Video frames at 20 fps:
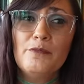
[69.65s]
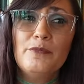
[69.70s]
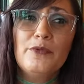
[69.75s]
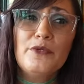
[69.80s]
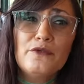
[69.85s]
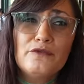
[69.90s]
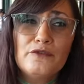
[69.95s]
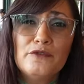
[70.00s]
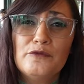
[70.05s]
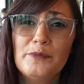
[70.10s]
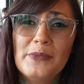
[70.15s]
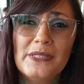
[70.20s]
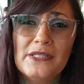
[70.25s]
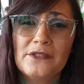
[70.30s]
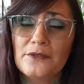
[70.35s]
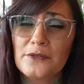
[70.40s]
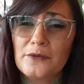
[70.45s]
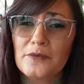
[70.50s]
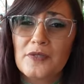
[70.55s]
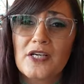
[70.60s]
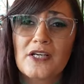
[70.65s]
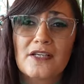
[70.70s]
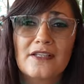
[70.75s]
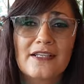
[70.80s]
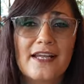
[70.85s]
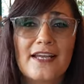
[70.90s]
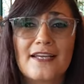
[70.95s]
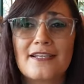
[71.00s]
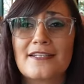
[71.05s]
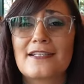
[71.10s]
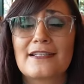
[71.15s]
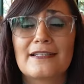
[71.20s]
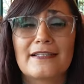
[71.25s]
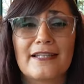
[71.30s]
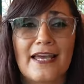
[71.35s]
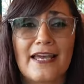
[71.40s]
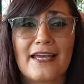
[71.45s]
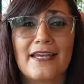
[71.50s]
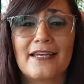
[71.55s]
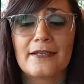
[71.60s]
Beautiful Pinot Noir, nice,
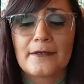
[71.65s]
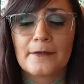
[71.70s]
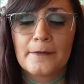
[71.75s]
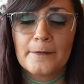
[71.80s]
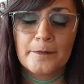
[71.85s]
light.